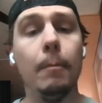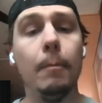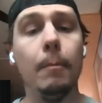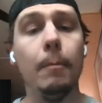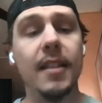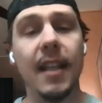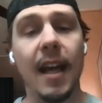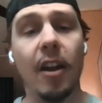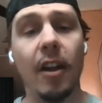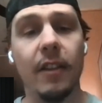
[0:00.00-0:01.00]
because of
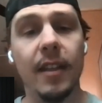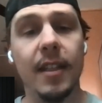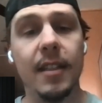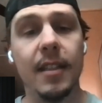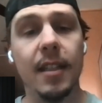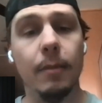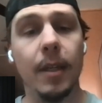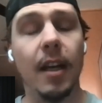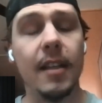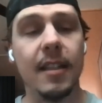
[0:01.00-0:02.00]
that authenticity,
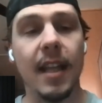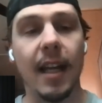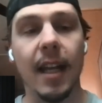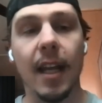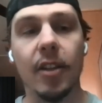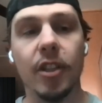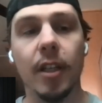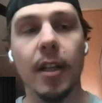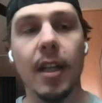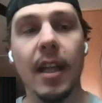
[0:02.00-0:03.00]
because of that
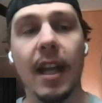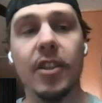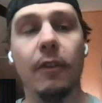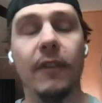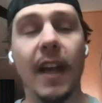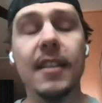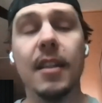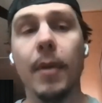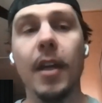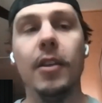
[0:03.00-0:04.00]
connection. And so if that's the
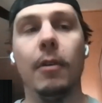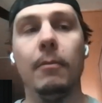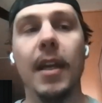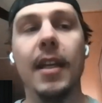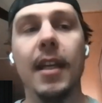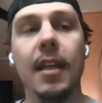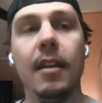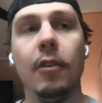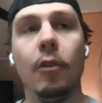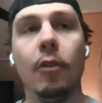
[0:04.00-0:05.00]
bet you are
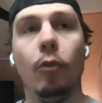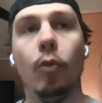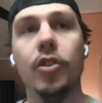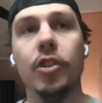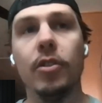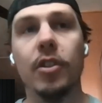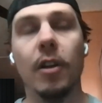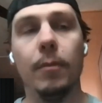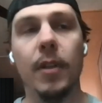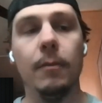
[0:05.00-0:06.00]
making, once you
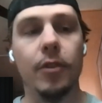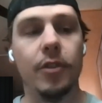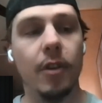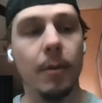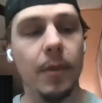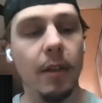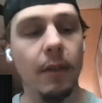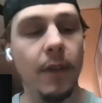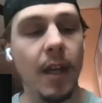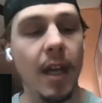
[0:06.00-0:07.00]
start being
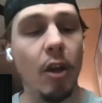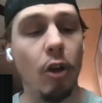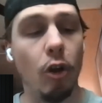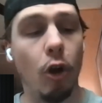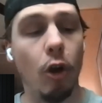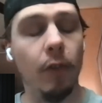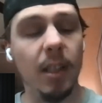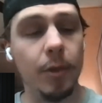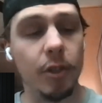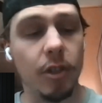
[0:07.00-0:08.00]
overly
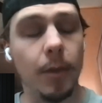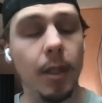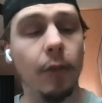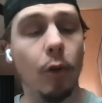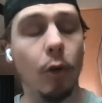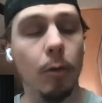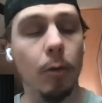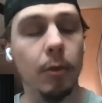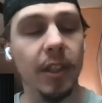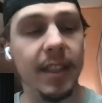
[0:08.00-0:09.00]
prescriptive or
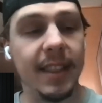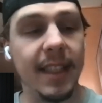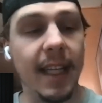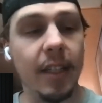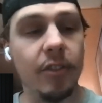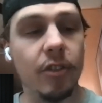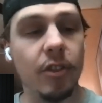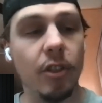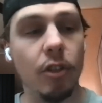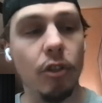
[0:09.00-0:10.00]
overly staged,
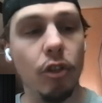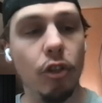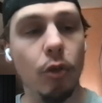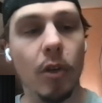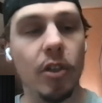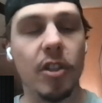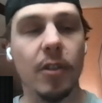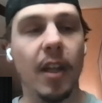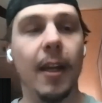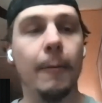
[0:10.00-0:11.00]
you are just
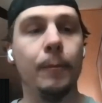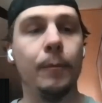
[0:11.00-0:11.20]
like,